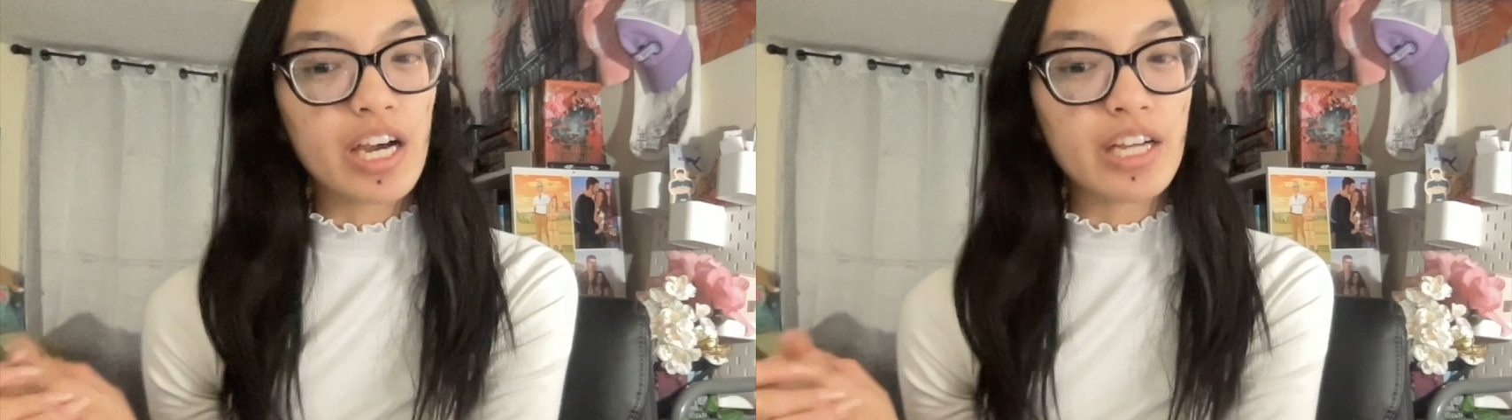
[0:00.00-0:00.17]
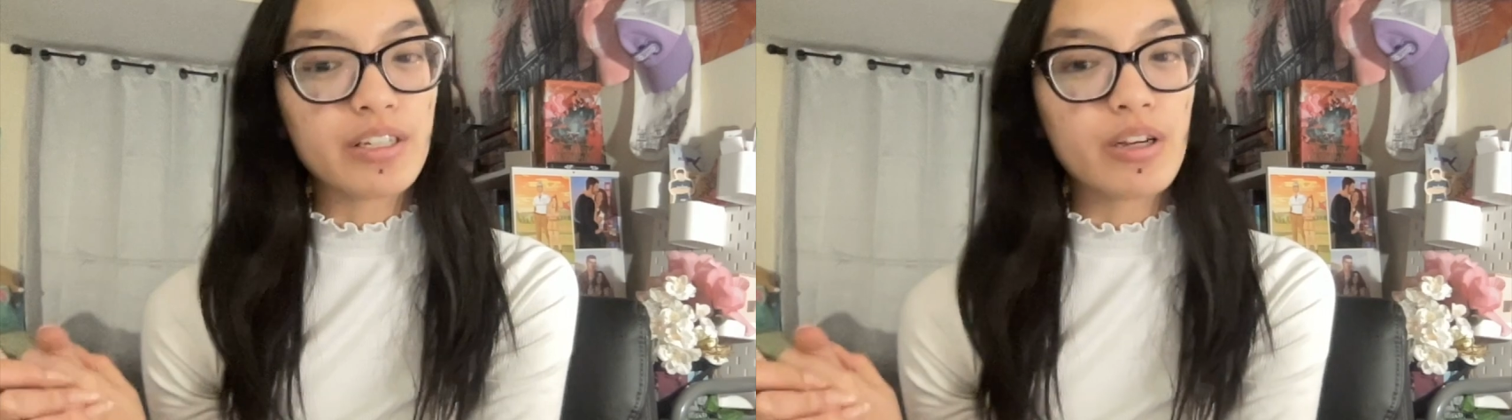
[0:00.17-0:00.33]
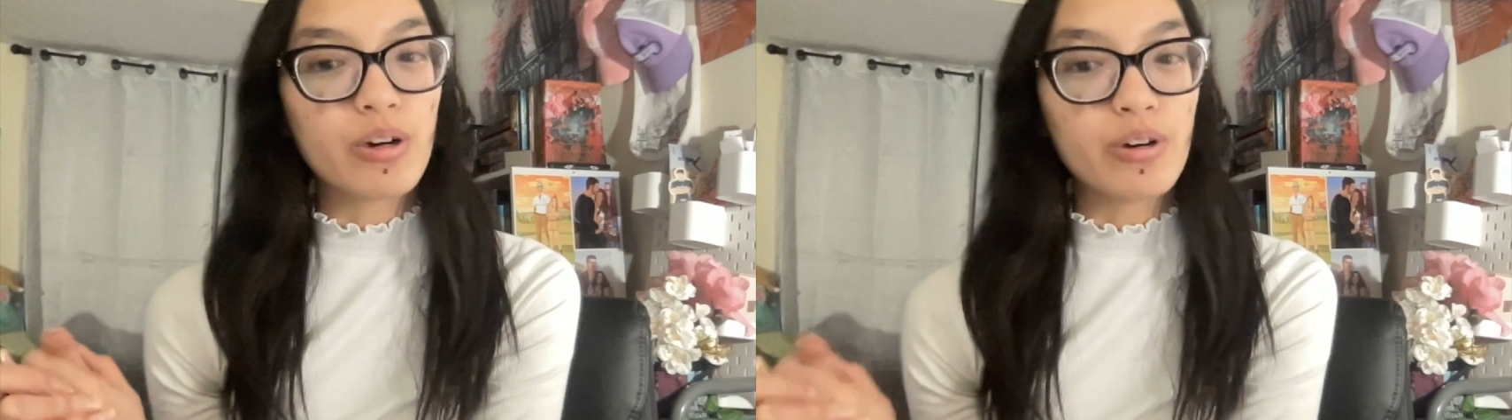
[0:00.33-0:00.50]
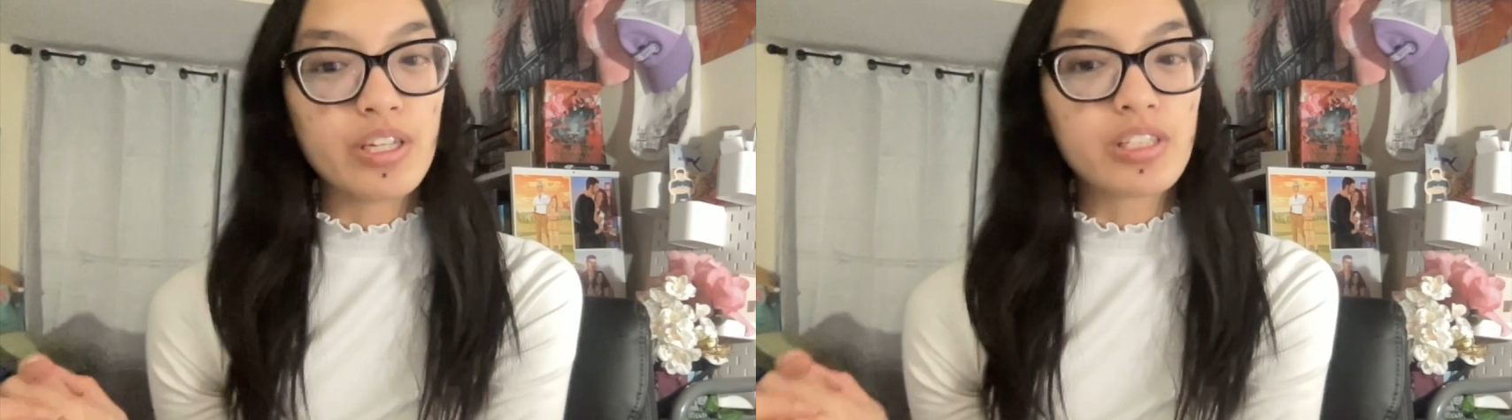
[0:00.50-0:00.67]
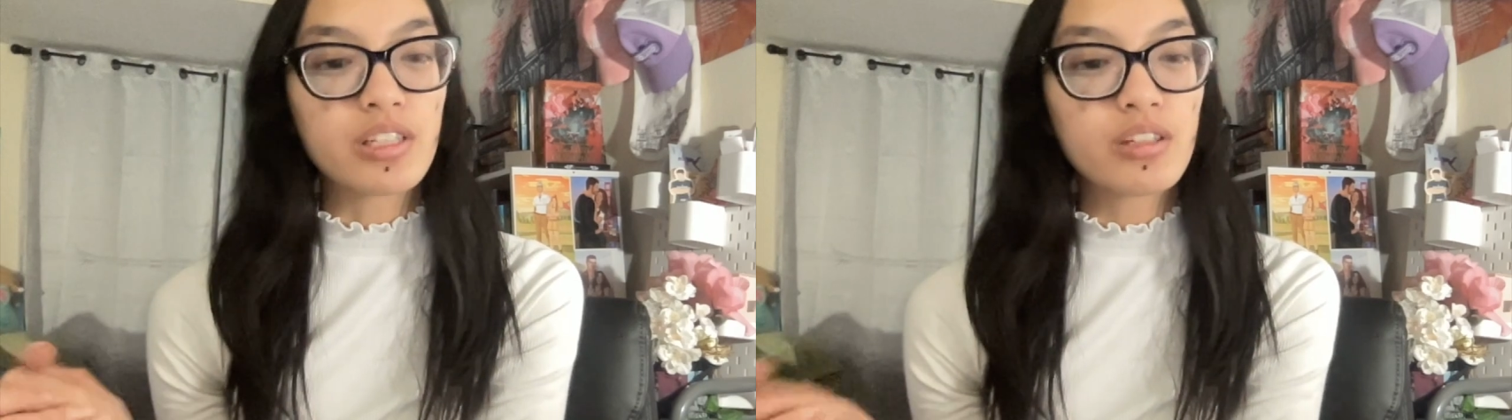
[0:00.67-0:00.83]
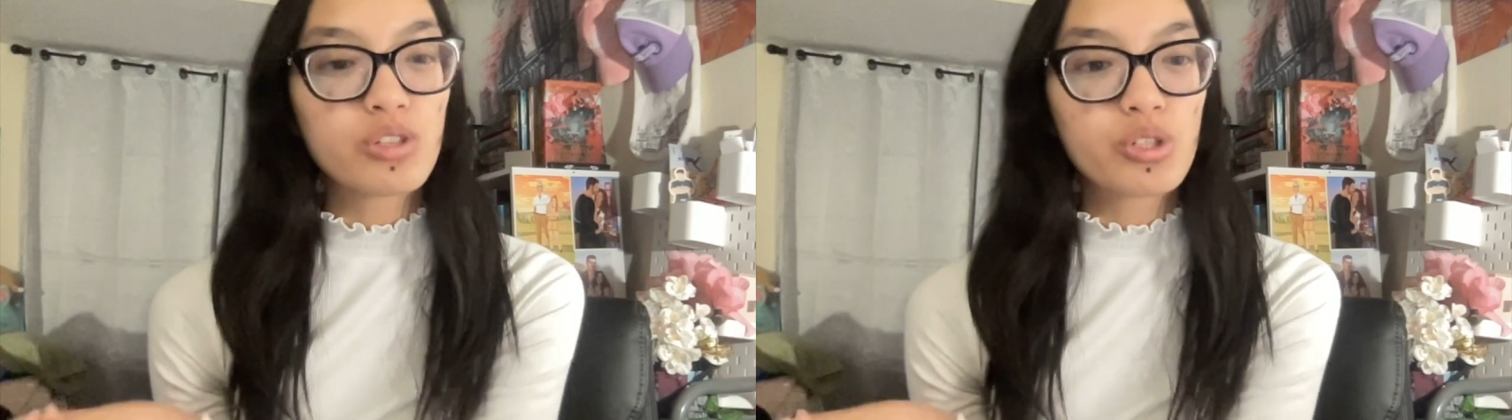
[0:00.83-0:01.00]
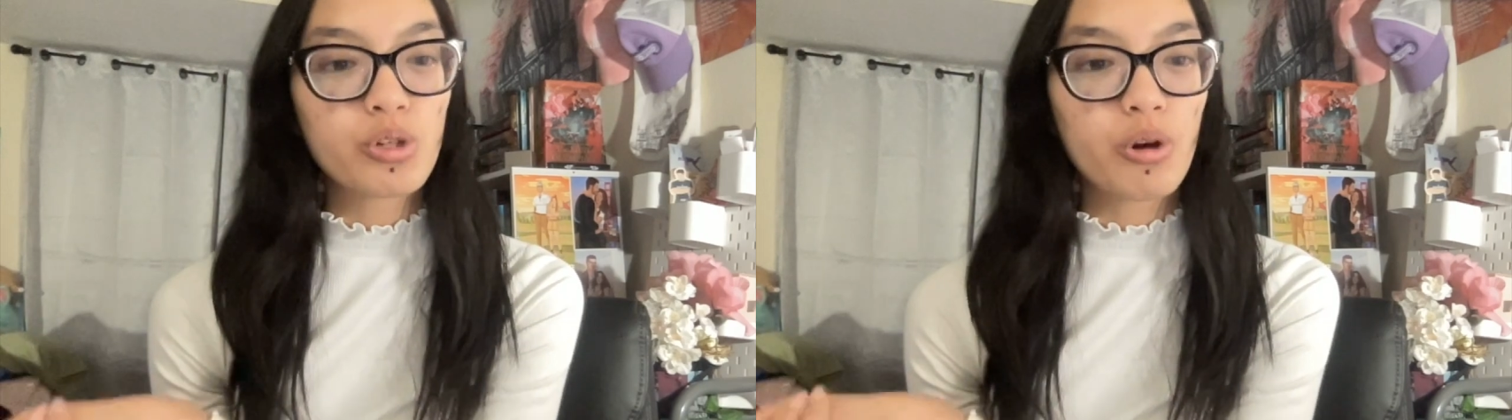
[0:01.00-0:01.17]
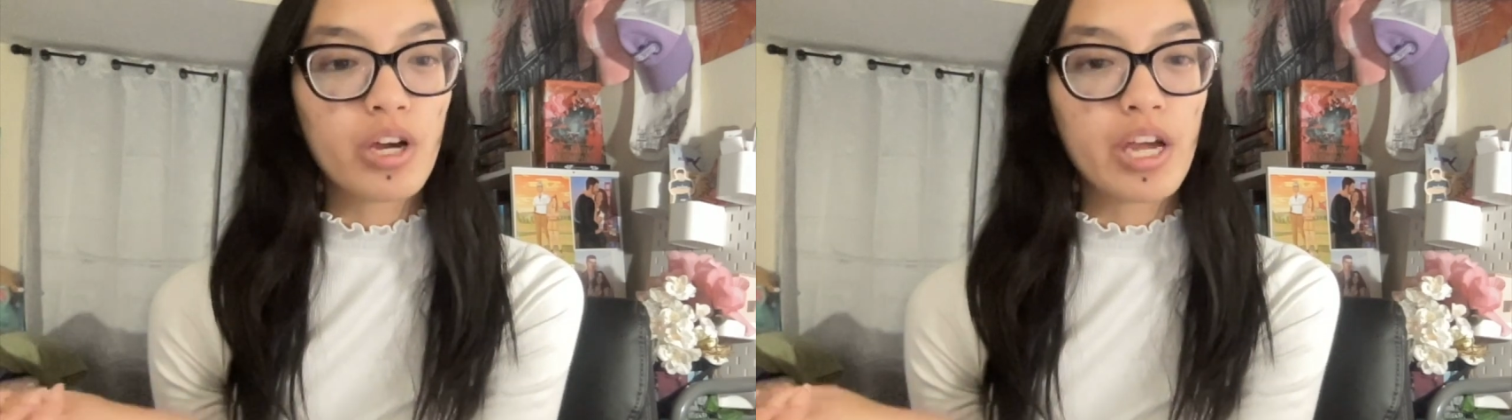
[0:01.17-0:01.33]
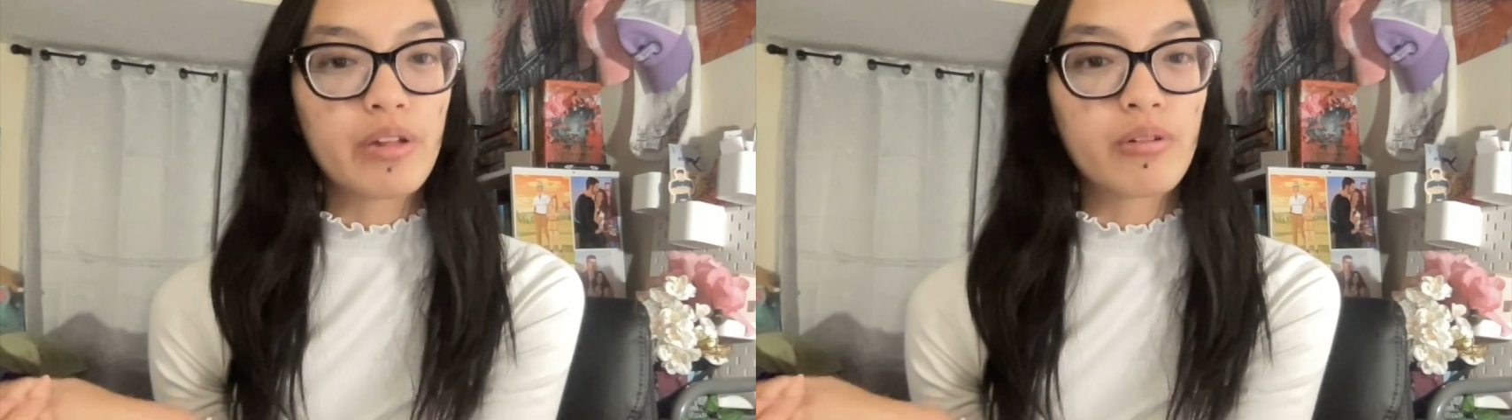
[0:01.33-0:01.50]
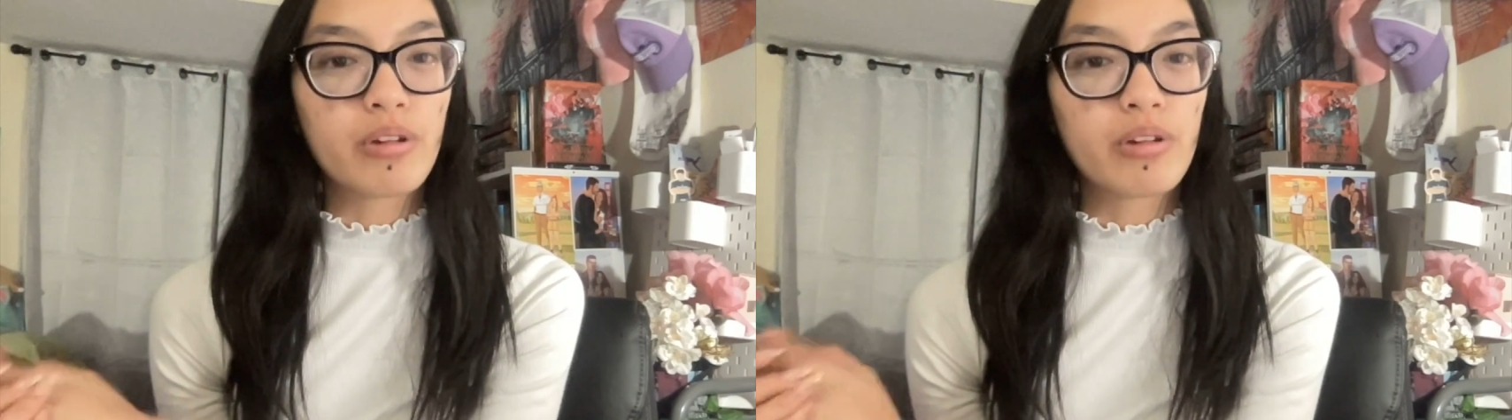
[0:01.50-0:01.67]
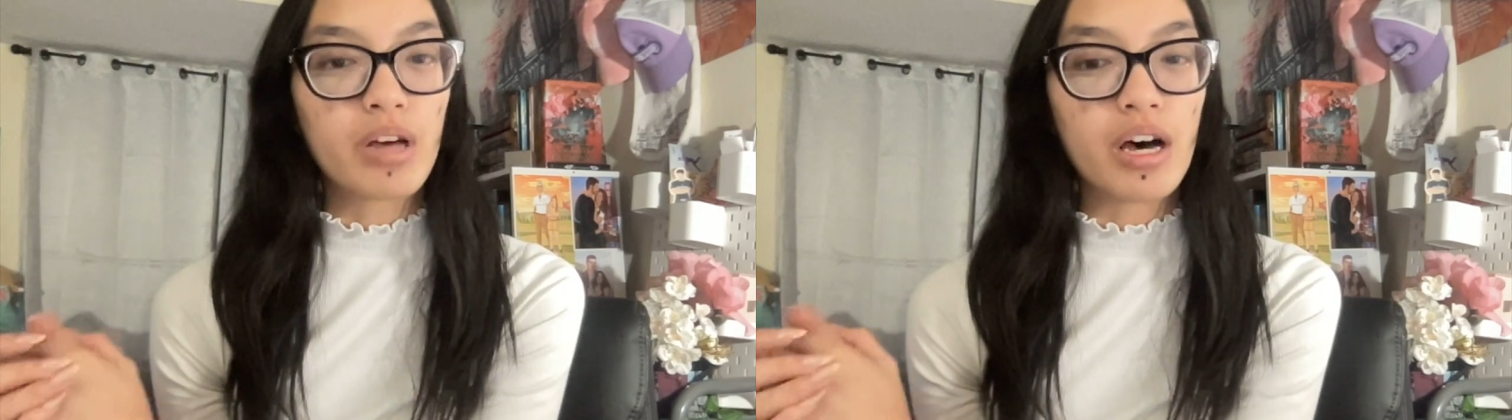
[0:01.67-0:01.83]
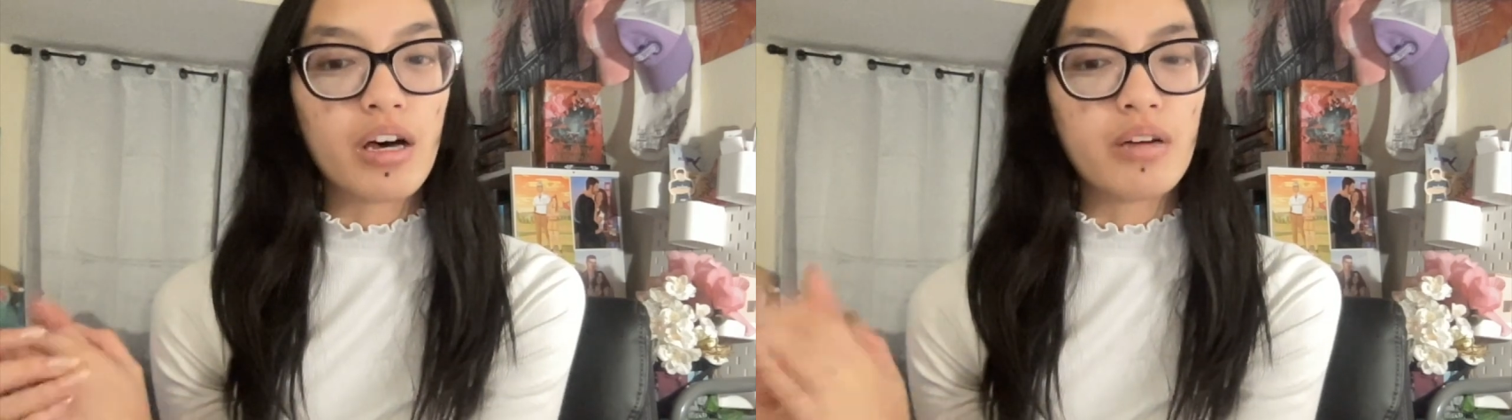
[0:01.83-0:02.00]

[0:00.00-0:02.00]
I know it's a little short and